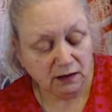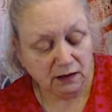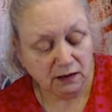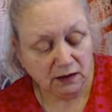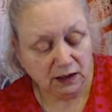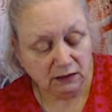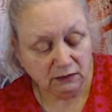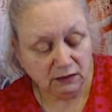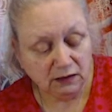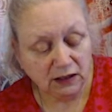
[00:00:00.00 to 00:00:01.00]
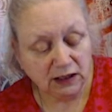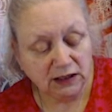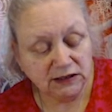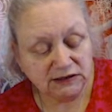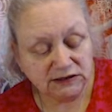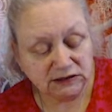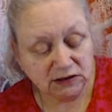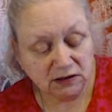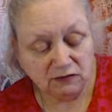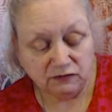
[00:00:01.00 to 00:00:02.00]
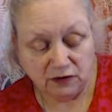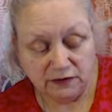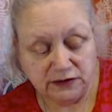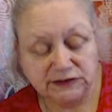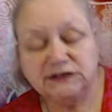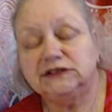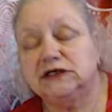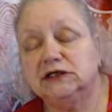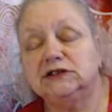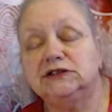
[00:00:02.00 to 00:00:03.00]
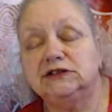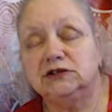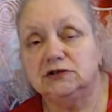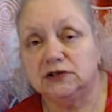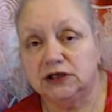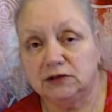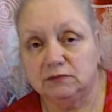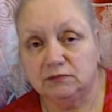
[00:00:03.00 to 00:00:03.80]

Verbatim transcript: Now, it's a rather sinister looking